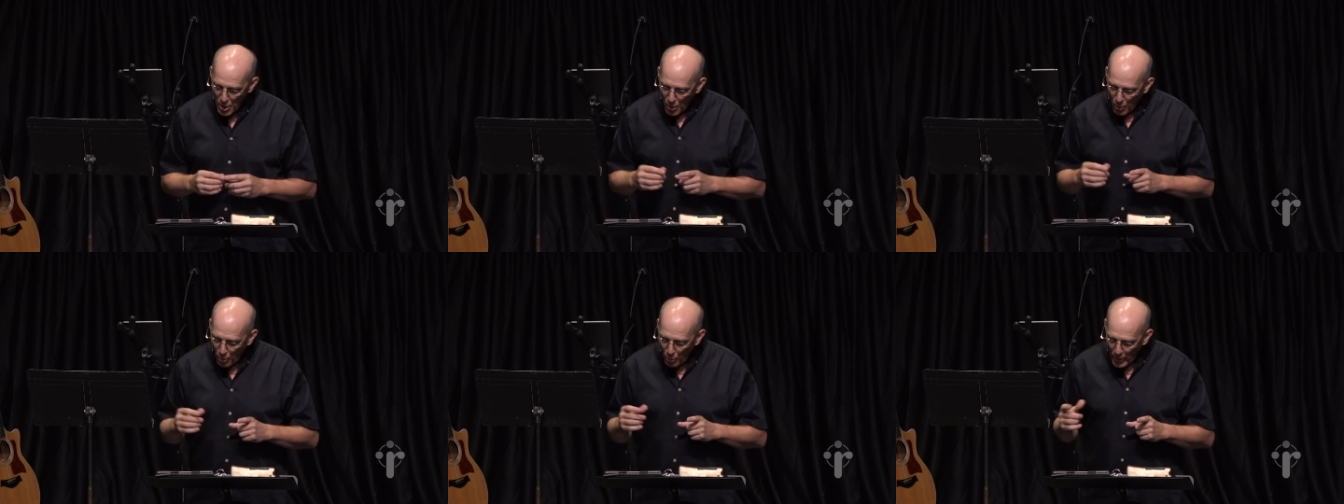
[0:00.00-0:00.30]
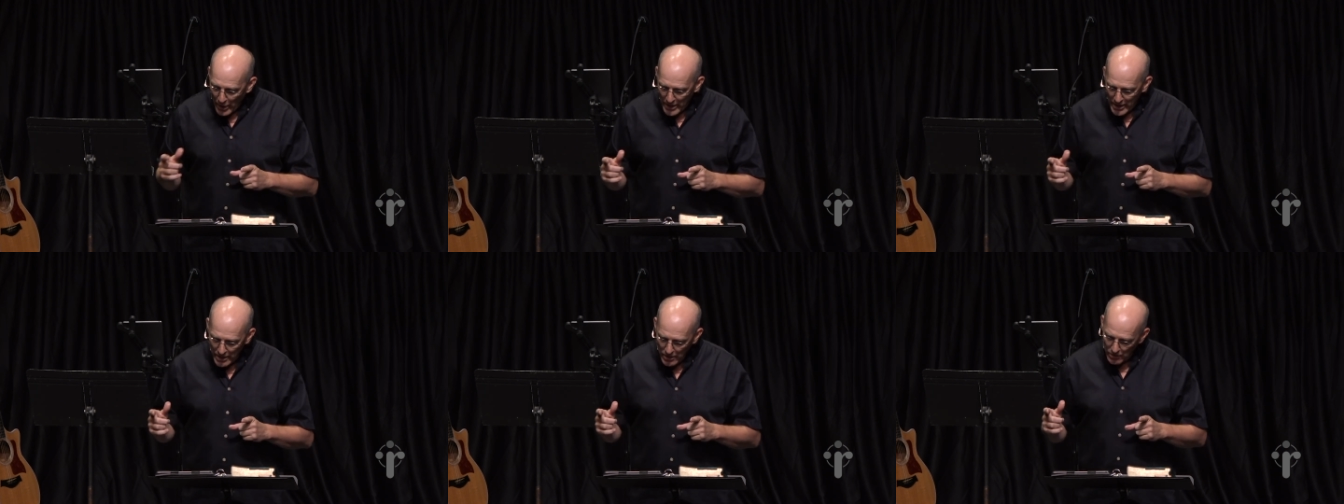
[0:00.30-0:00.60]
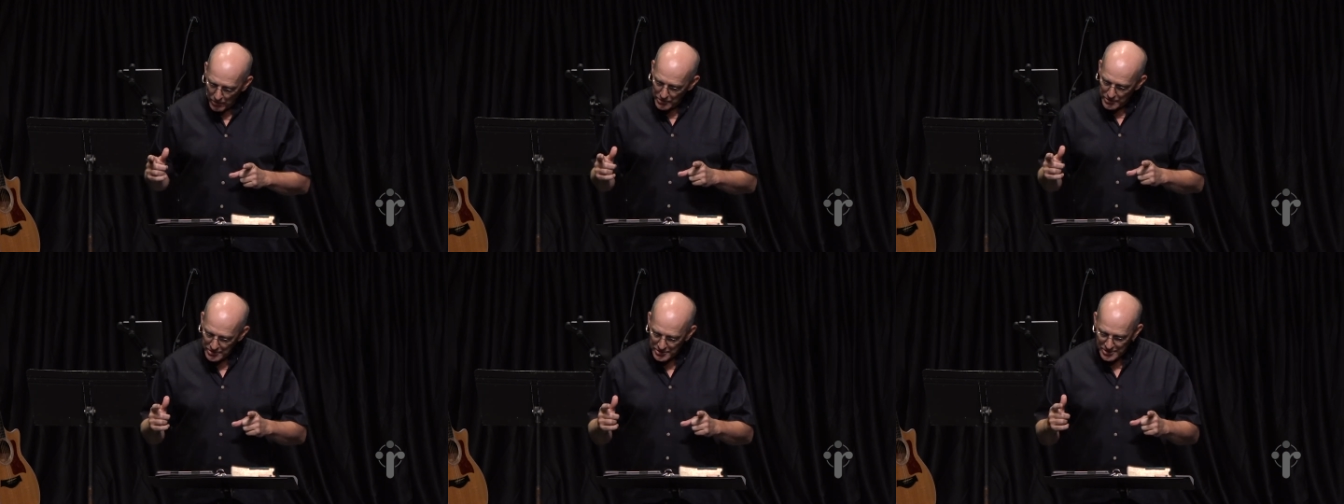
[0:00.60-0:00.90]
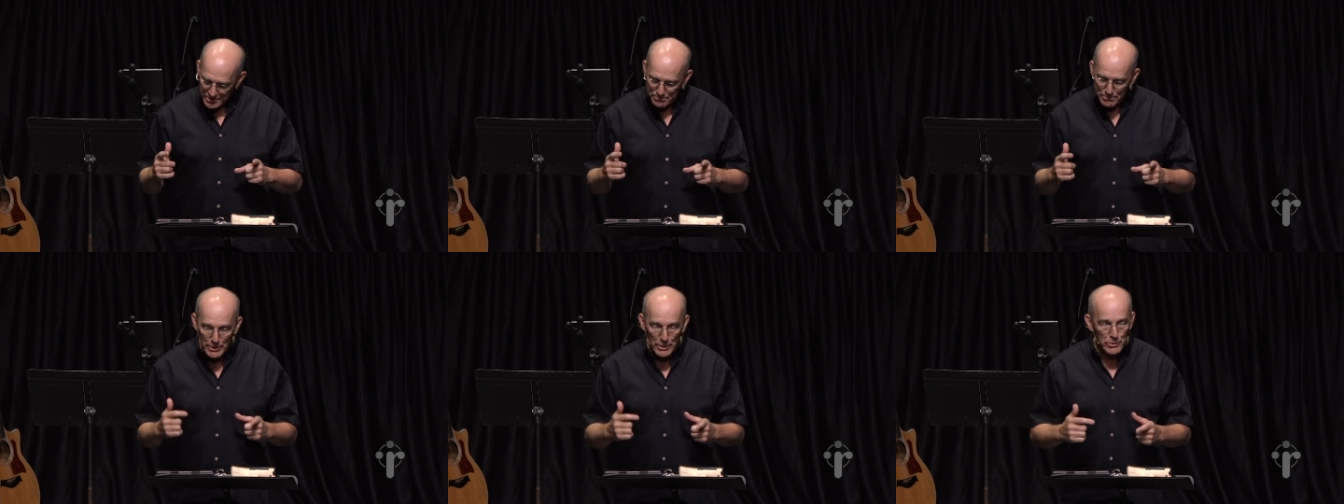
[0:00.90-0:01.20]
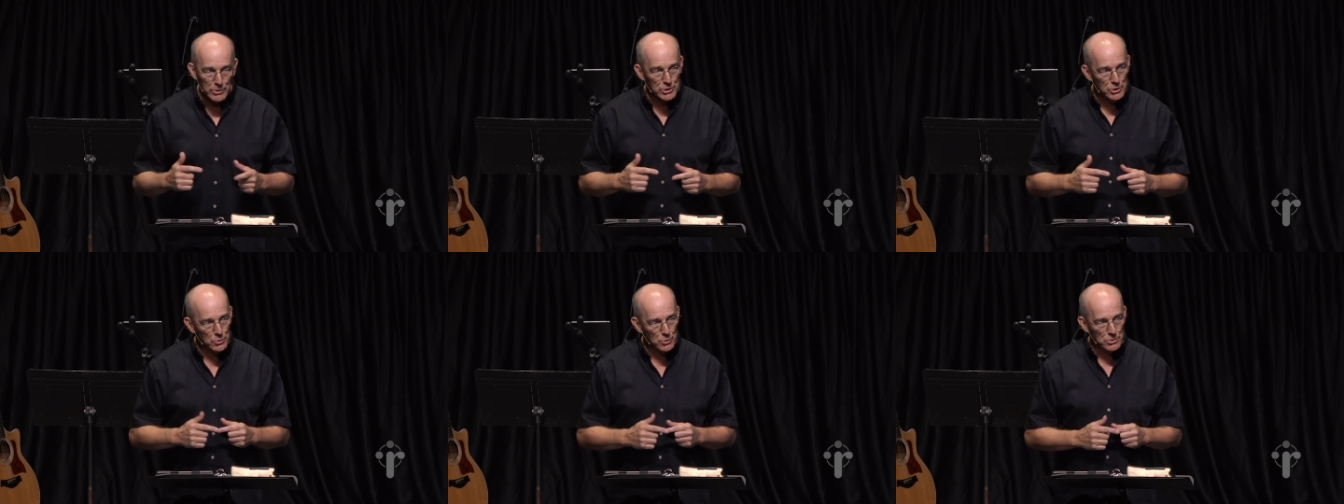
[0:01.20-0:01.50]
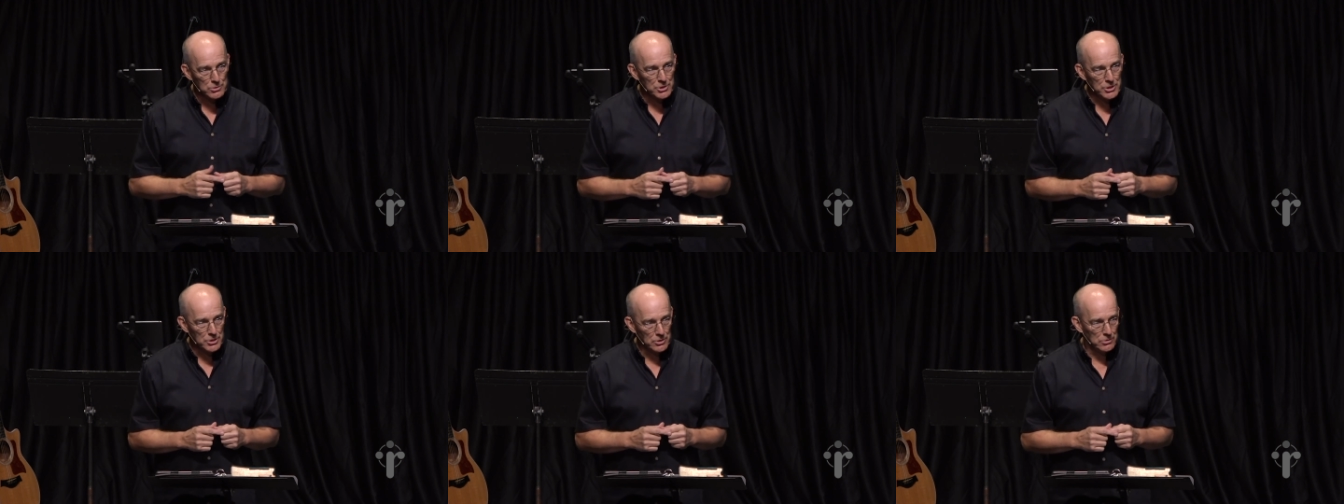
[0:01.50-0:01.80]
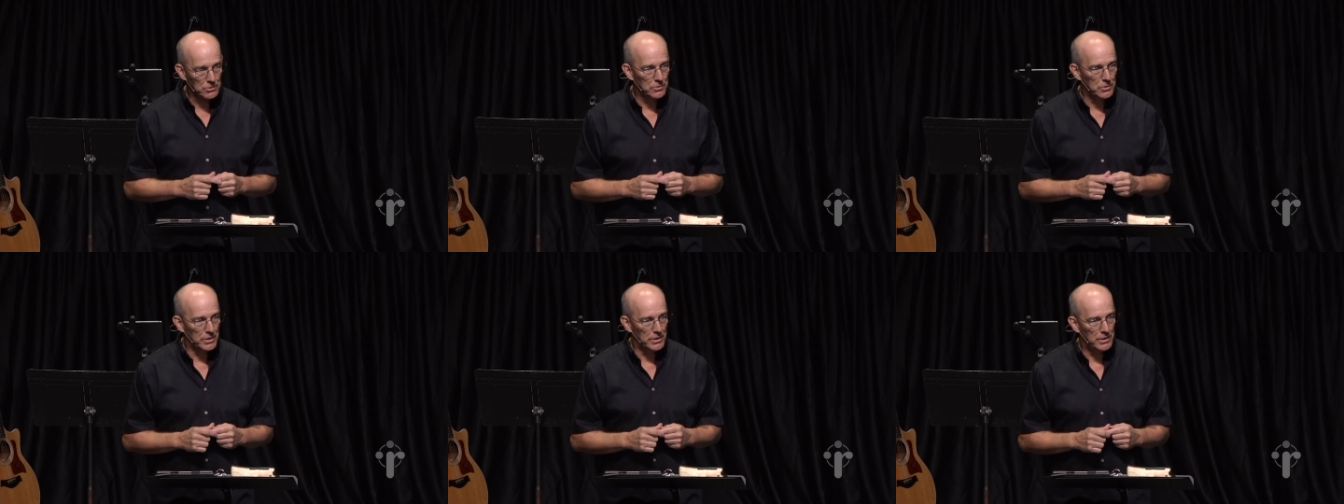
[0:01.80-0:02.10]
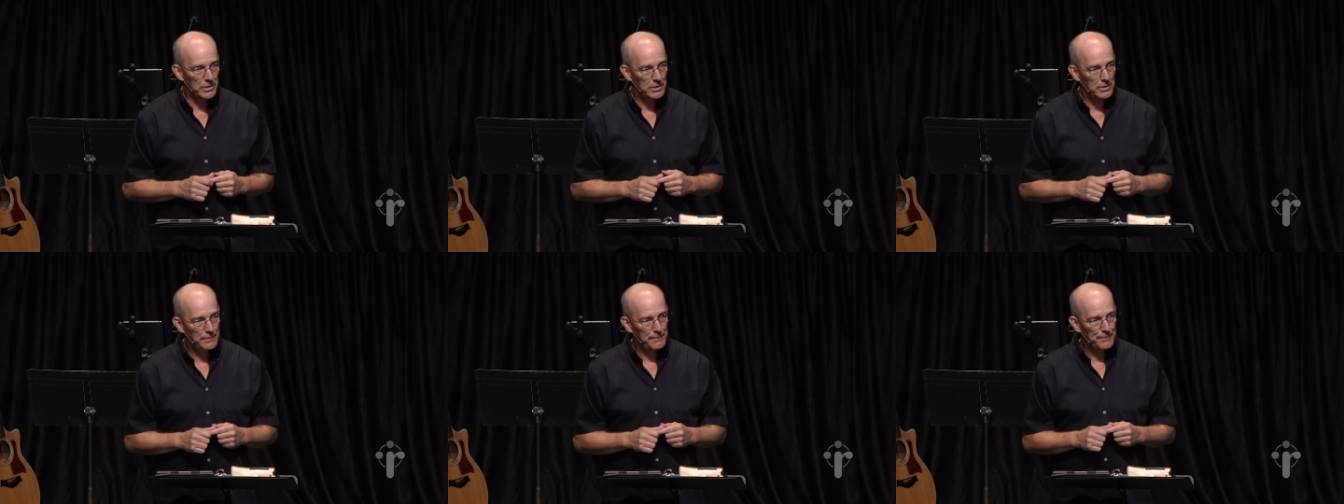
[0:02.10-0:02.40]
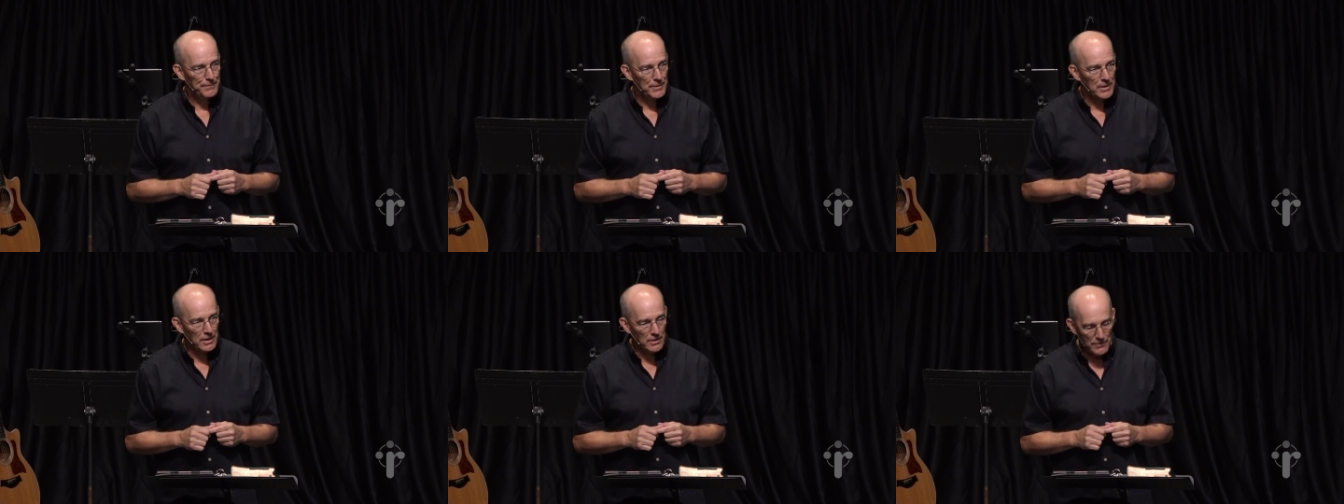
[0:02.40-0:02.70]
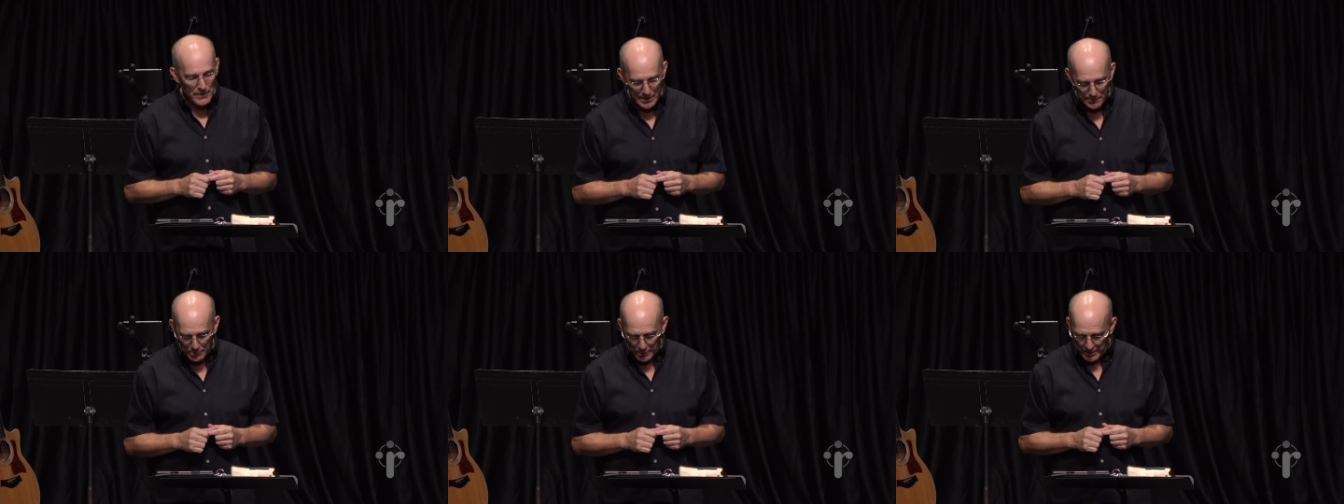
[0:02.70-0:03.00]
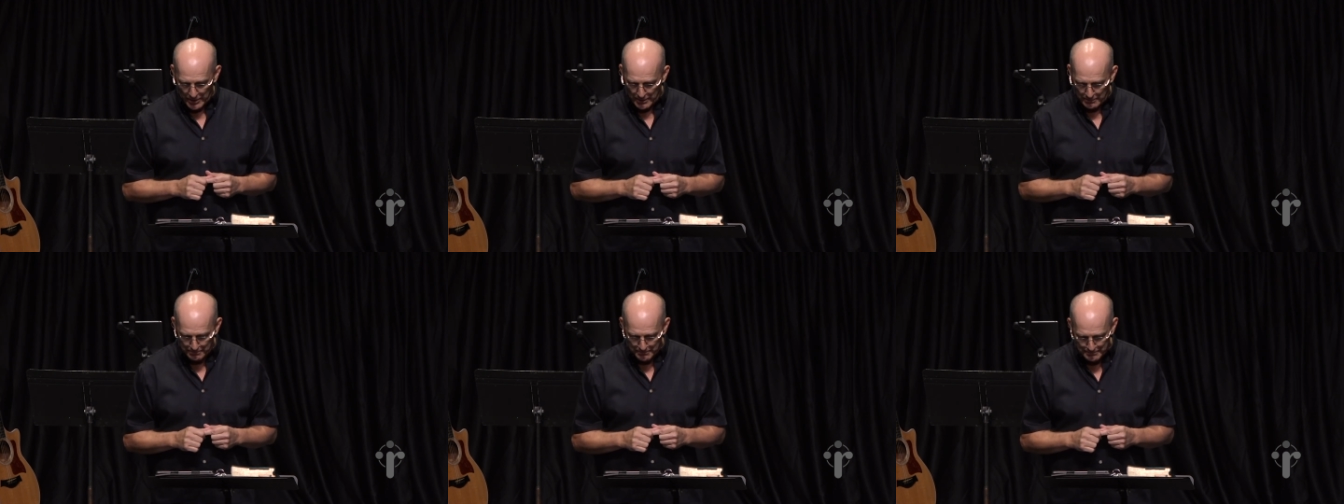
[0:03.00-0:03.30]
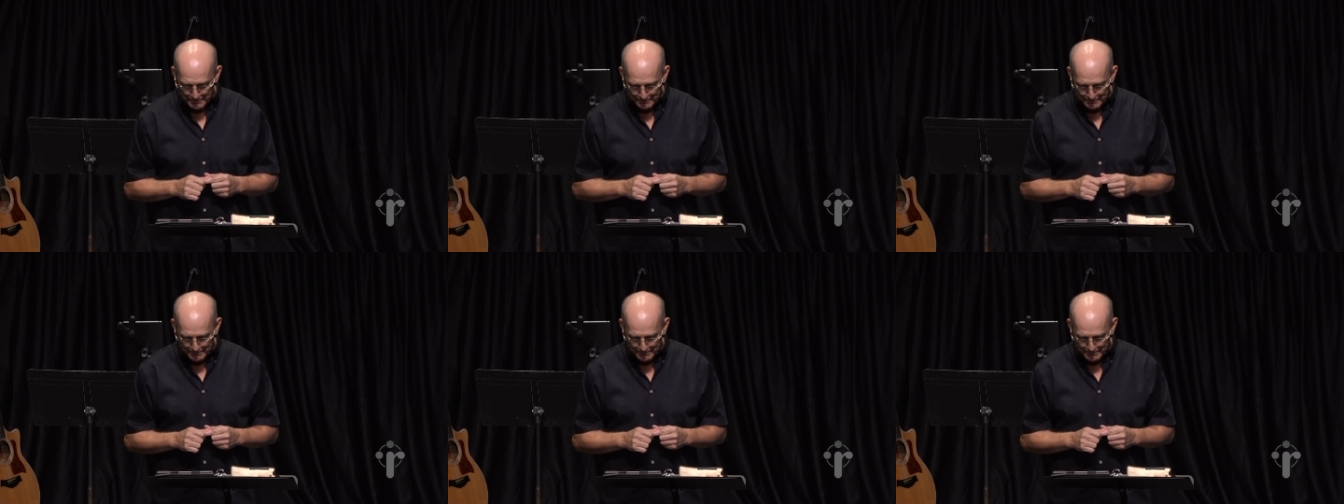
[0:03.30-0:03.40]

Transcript: We are the spiritual children of Abraham.